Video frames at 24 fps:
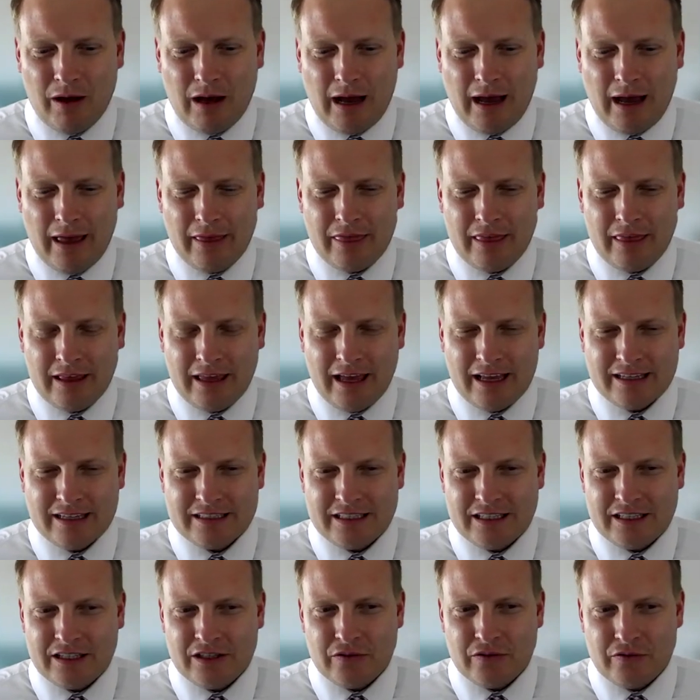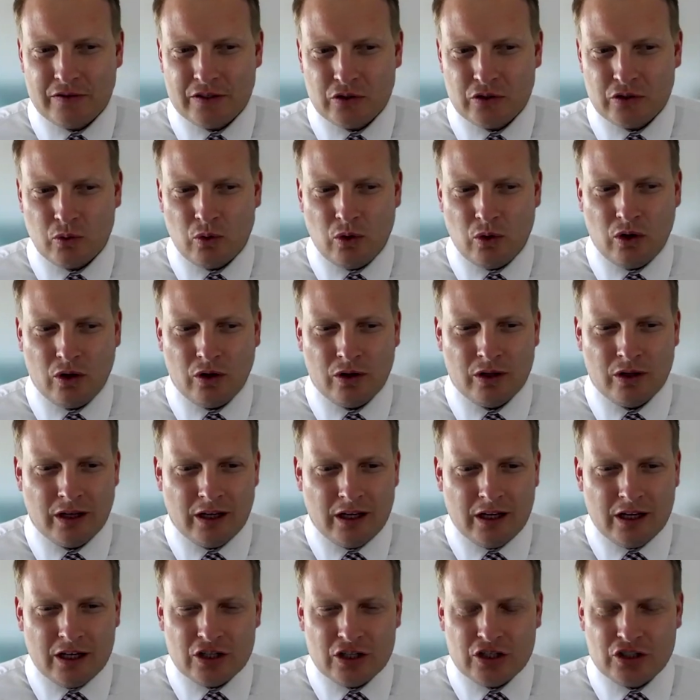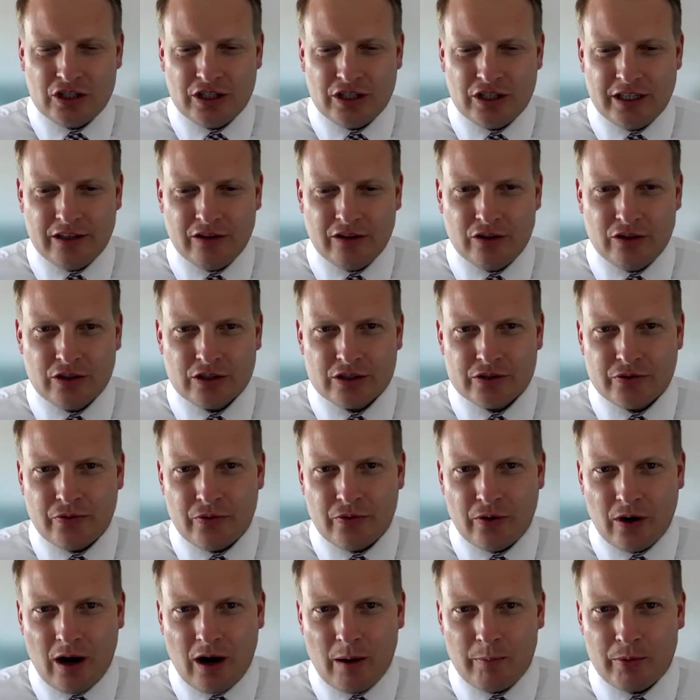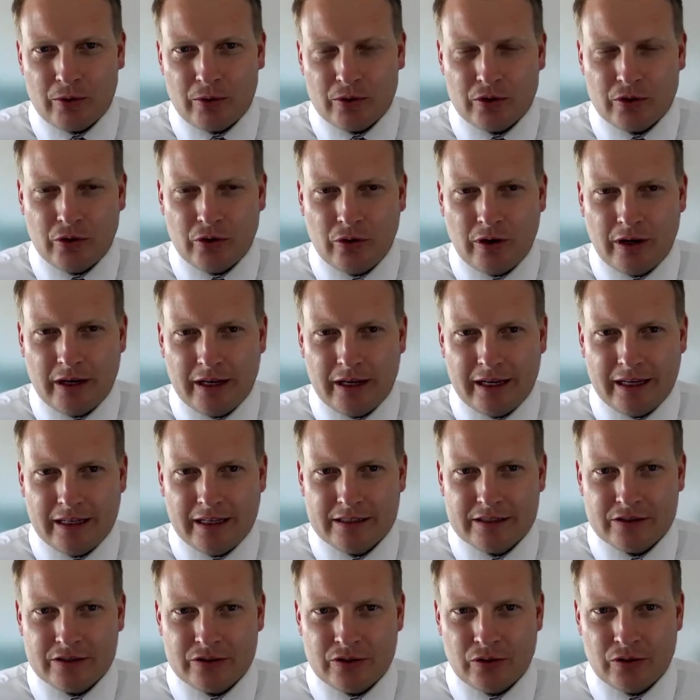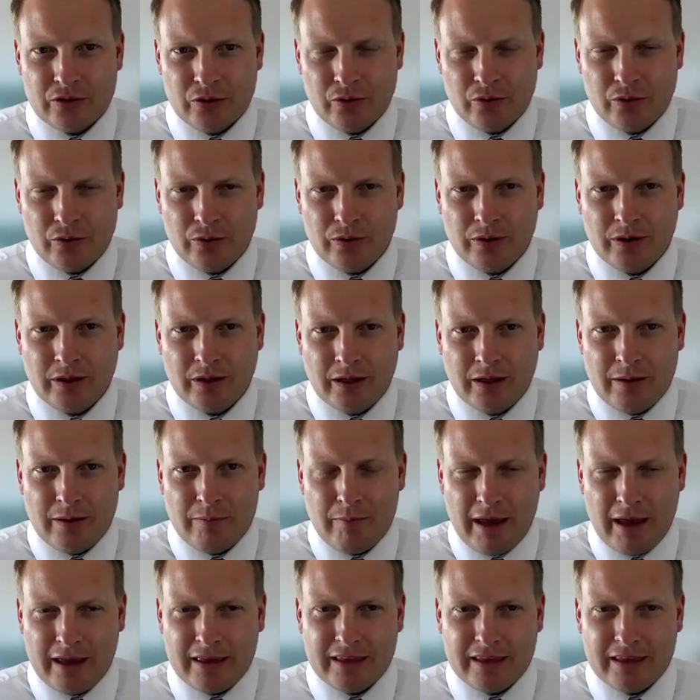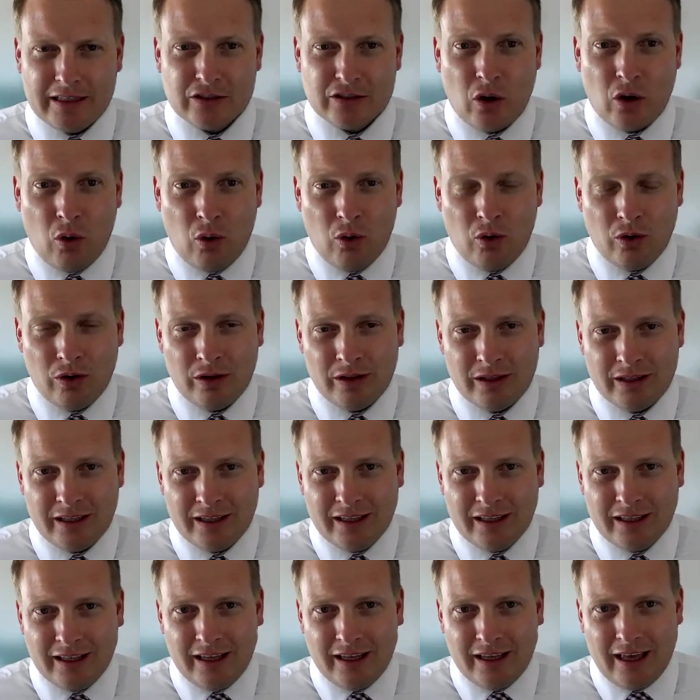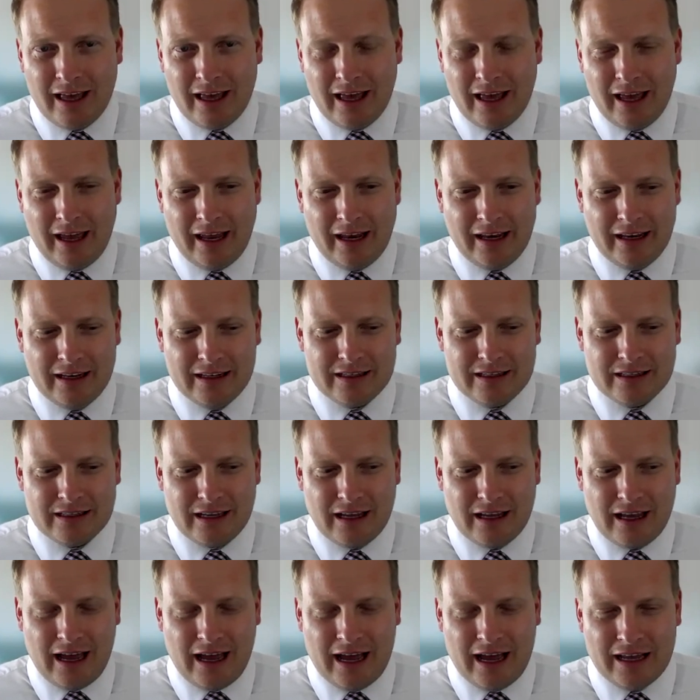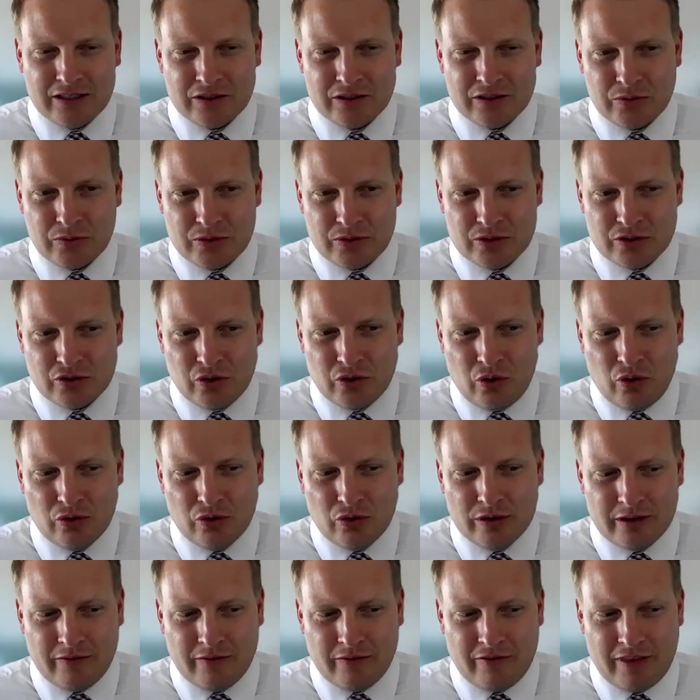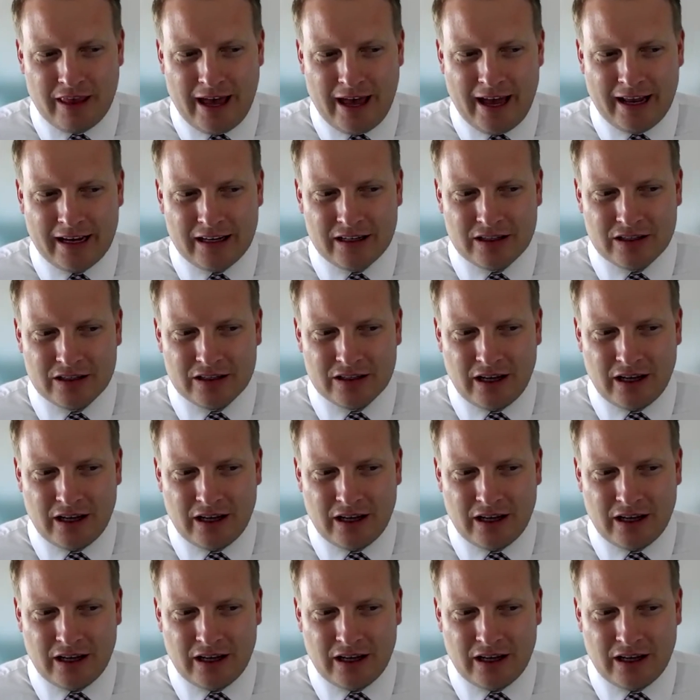I think as an individual, she looks for opportunities to make things whole, and as a result of that,